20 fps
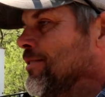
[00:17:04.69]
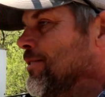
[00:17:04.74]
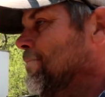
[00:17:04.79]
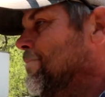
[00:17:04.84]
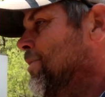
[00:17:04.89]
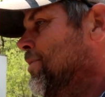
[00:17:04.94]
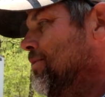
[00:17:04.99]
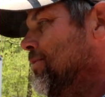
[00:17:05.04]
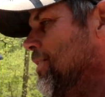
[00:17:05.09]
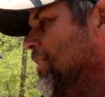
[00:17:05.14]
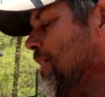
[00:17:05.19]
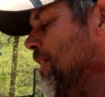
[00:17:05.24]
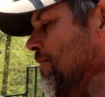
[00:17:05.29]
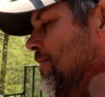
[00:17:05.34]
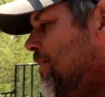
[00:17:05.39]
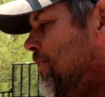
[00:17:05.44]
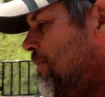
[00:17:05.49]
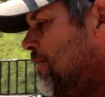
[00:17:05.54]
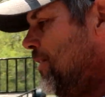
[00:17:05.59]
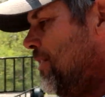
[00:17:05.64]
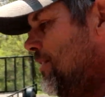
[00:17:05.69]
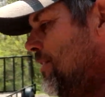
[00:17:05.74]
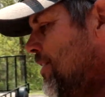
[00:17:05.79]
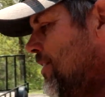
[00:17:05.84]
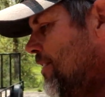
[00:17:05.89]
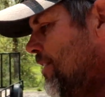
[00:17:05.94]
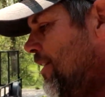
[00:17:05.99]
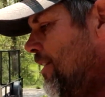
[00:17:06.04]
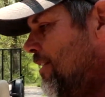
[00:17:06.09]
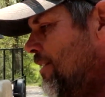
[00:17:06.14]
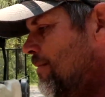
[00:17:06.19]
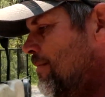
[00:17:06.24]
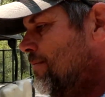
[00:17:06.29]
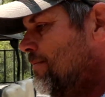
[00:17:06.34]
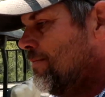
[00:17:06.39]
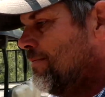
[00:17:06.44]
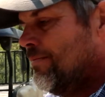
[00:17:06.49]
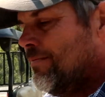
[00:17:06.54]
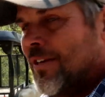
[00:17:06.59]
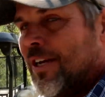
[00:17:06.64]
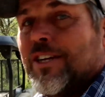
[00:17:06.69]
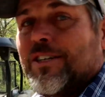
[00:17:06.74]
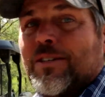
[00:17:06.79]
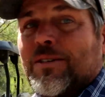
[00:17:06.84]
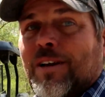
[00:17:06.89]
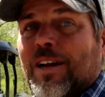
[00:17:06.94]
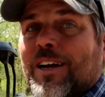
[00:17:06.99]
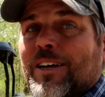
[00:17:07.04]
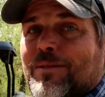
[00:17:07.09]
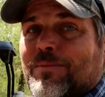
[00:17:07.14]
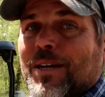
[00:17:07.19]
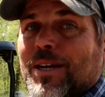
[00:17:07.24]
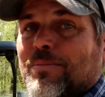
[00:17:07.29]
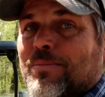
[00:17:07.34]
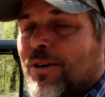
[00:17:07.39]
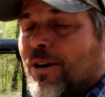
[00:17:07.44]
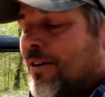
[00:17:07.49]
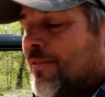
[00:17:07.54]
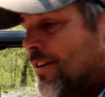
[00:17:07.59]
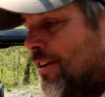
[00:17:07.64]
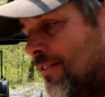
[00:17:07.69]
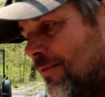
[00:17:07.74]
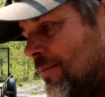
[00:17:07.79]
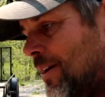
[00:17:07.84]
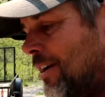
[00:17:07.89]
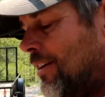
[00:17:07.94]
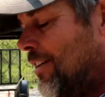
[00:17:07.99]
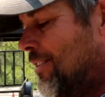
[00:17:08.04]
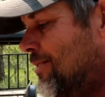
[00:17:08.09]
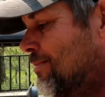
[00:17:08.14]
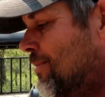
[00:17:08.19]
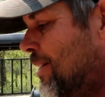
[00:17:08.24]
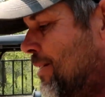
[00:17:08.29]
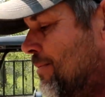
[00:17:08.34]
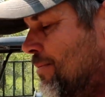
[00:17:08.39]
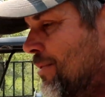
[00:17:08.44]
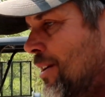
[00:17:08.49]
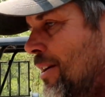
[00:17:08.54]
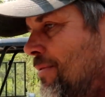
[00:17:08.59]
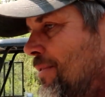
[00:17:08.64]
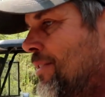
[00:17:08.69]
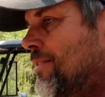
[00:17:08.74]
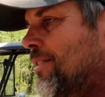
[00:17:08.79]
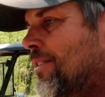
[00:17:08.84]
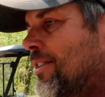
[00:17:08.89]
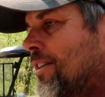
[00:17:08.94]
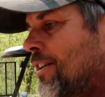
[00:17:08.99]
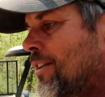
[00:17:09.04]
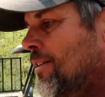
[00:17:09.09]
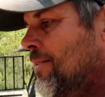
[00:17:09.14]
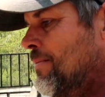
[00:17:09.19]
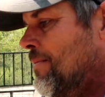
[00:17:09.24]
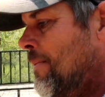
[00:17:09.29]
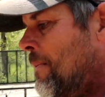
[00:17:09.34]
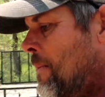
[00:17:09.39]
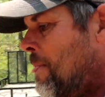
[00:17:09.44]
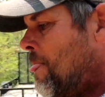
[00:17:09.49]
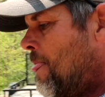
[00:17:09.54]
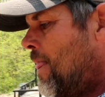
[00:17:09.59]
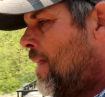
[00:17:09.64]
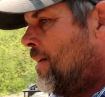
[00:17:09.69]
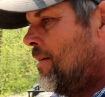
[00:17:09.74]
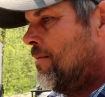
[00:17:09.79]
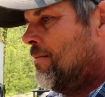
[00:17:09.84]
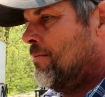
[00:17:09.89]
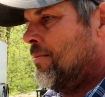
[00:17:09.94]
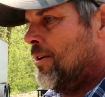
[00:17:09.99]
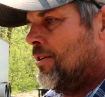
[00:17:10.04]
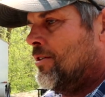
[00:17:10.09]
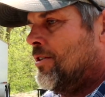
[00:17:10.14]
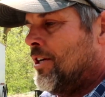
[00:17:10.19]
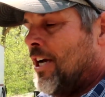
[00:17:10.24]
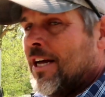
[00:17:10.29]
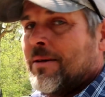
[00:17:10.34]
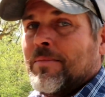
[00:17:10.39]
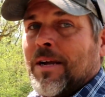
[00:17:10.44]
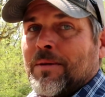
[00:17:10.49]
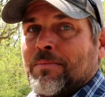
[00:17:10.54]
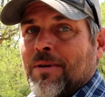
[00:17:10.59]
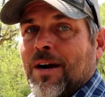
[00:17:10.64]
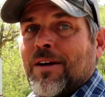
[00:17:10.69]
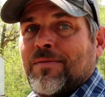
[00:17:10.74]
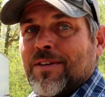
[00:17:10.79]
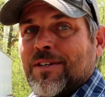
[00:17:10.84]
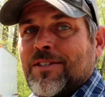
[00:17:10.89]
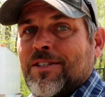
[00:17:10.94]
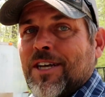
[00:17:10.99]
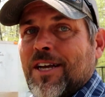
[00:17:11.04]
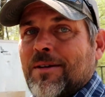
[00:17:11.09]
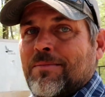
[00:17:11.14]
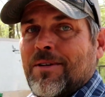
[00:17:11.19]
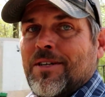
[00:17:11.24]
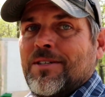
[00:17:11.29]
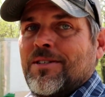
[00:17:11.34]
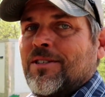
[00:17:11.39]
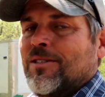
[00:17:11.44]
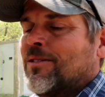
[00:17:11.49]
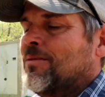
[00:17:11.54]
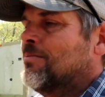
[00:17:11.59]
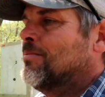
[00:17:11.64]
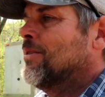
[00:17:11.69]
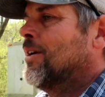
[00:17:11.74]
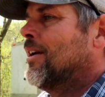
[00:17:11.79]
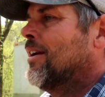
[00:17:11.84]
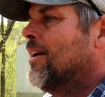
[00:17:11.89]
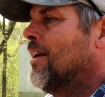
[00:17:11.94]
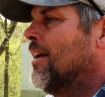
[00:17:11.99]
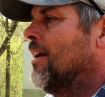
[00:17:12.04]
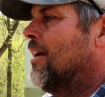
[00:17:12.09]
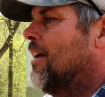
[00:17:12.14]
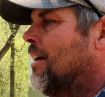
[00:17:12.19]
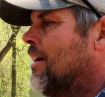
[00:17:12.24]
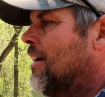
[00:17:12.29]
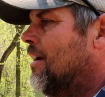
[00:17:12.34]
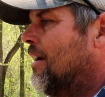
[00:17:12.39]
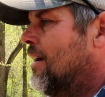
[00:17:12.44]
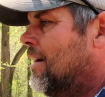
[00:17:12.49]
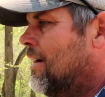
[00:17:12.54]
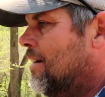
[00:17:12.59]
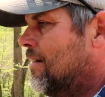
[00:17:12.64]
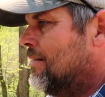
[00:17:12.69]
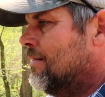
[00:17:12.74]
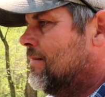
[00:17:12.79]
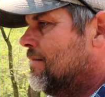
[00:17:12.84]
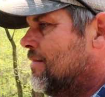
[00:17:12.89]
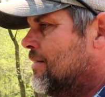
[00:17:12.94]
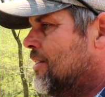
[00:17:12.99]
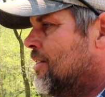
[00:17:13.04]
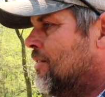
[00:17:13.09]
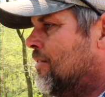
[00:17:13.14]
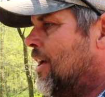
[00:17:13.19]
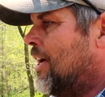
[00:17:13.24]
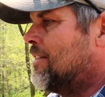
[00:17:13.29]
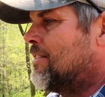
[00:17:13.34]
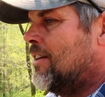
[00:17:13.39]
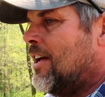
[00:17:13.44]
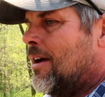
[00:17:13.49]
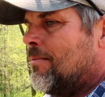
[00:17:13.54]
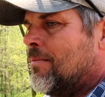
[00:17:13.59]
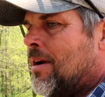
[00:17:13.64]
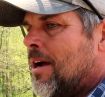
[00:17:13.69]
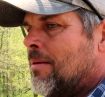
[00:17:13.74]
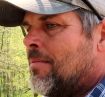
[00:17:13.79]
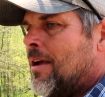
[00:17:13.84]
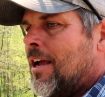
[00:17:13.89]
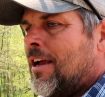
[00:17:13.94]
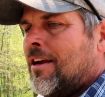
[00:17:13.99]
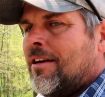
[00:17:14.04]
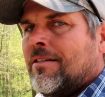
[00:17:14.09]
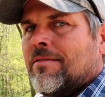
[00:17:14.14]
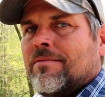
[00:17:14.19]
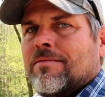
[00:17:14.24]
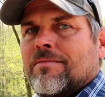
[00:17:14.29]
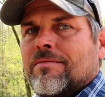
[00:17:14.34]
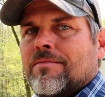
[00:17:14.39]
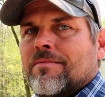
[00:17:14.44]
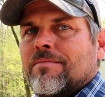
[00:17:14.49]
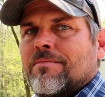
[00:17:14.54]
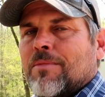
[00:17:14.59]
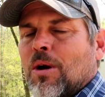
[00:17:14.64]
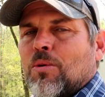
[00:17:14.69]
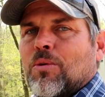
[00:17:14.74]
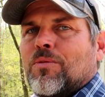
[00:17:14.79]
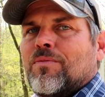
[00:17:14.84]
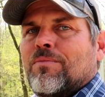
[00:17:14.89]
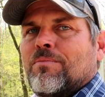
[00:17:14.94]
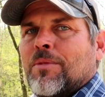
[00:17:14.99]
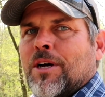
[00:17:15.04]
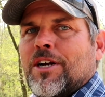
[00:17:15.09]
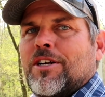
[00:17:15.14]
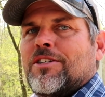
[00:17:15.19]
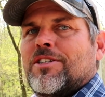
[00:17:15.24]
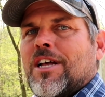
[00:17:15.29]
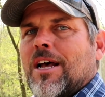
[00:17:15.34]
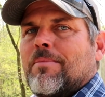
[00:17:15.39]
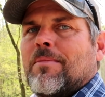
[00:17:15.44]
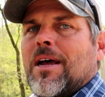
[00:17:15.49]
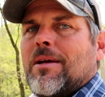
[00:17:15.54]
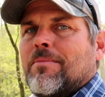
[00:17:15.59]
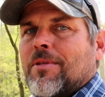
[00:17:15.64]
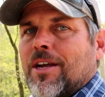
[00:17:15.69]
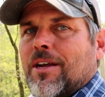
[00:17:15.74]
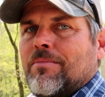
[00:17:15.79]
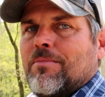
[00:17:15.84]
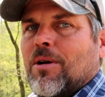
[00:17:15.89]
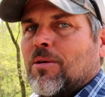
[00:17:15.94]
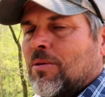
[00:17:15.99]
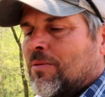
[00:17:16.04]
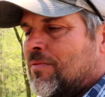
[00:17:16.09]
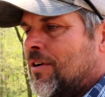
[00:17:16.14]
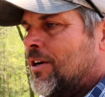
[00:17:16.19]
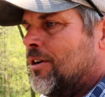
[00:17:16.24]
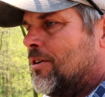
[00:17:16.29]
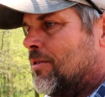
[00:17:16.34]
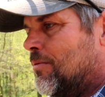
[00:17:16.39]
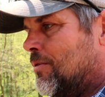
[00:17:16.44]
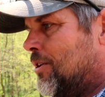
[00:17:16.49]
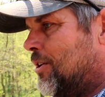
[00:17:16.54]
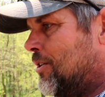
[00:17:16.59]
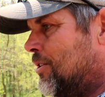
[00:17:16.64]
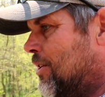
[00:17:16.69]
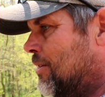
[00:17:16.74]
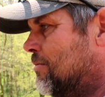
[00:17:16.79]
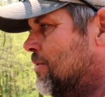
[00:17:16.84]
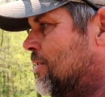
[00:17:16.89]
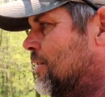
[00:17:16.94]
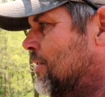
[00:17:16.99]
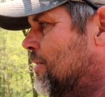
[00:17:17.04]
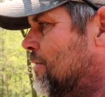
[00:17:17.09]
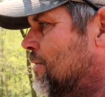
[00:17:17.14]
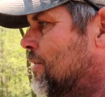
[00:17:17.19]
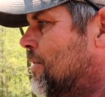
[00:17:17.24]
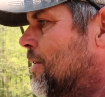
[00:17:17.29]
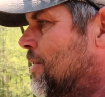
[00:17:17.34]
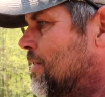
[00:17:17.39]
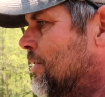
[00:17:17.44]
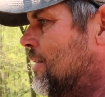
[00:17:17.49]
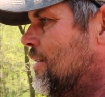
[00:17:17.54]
do it because I love to do it. Yes, I'd like to make profit. Everybody likes making profit, but you got to make profit to stay in business. But you know, that's not my main motive. Money's not my main motivator when it comes to doing all